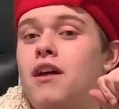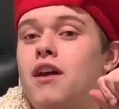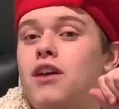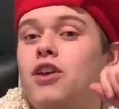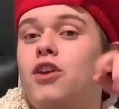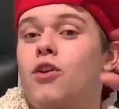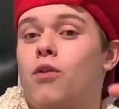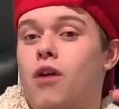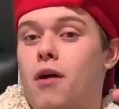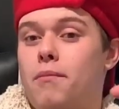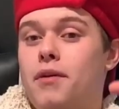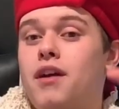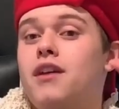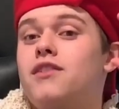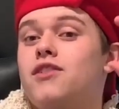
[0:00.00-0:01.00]
Europe
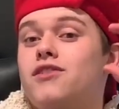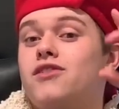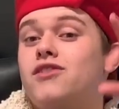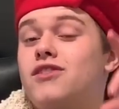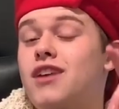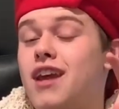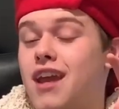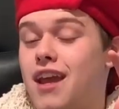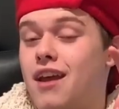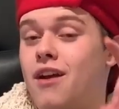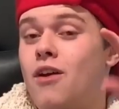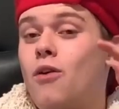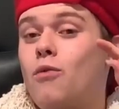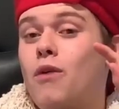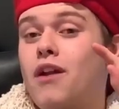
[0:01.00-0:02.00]
to see
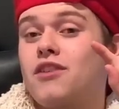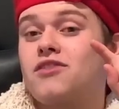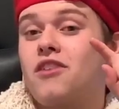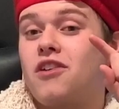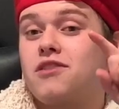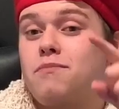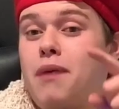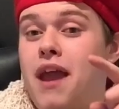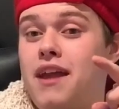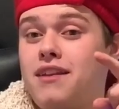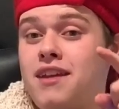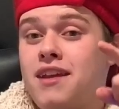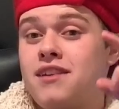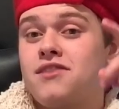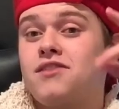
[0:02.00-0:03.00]
Renaissance
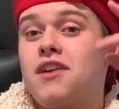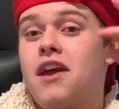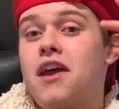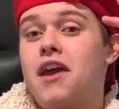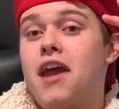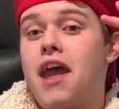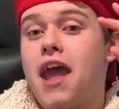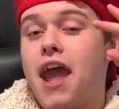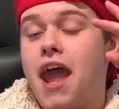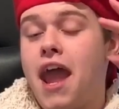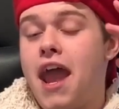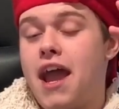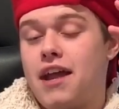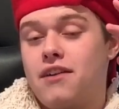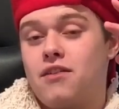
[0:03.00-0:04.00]
paintings
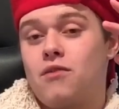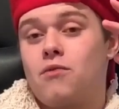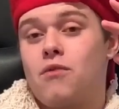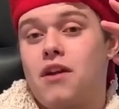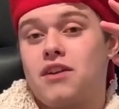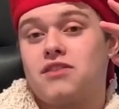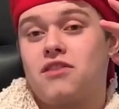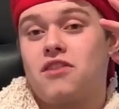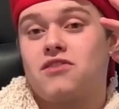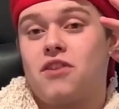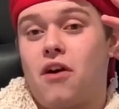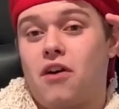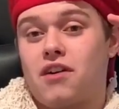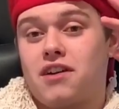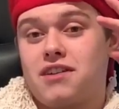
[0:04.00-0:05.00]
and Renaissance
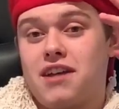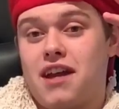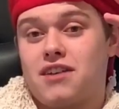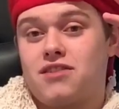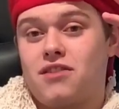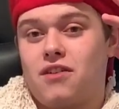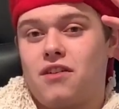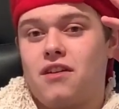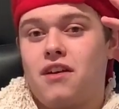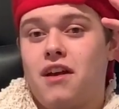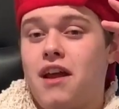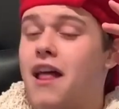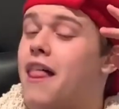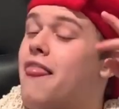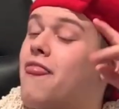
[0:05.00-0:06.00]
architecture.
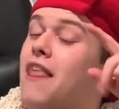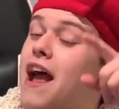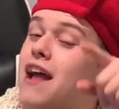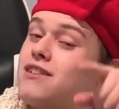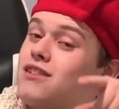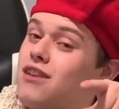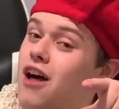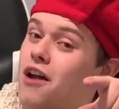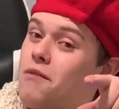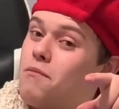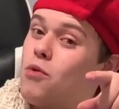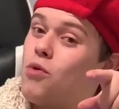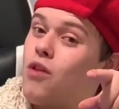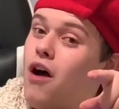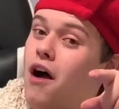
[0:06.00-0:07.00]
That's a lot of
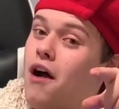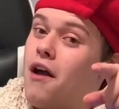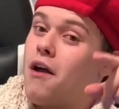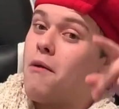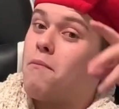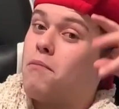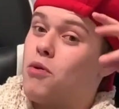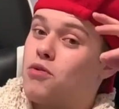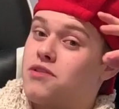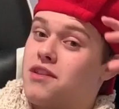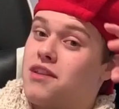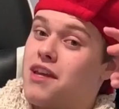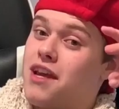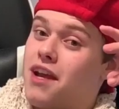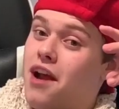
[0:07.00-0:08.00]
moolah boosting
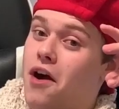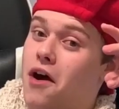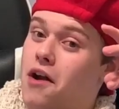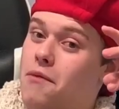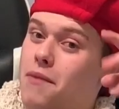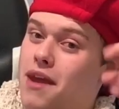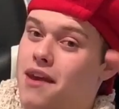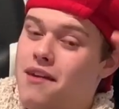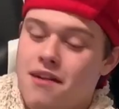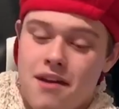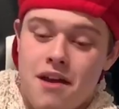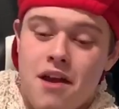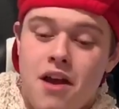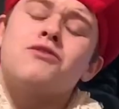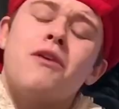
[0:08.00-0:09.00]
the economy.
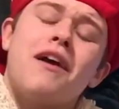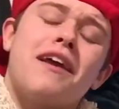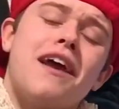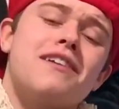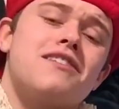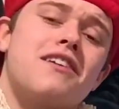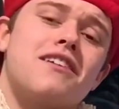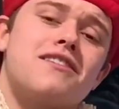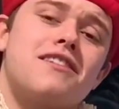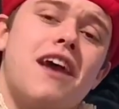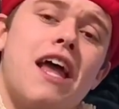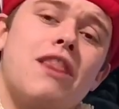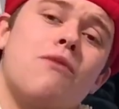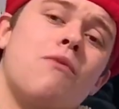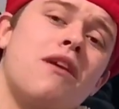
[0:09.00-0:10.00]
So I guess you could
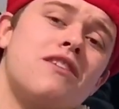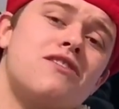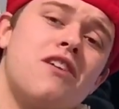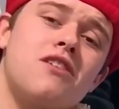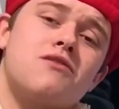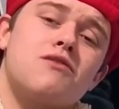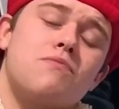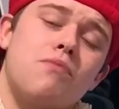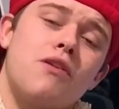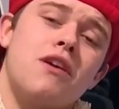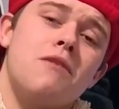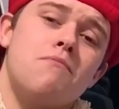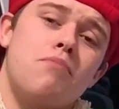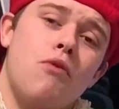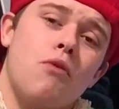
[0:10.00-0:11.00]
say the Renaissance was pretty
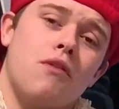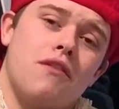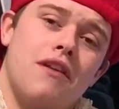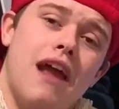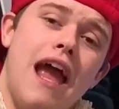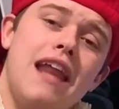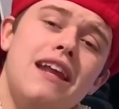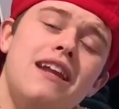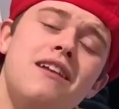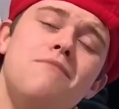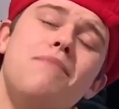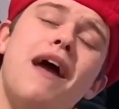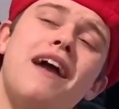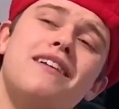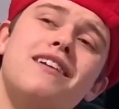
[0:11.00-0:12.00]
important and it
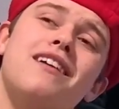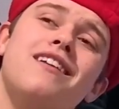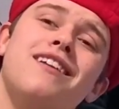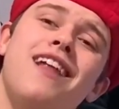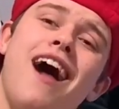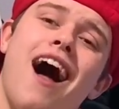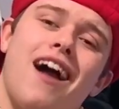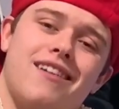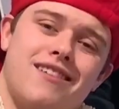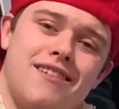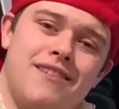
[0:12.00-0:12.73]
impacted a lot.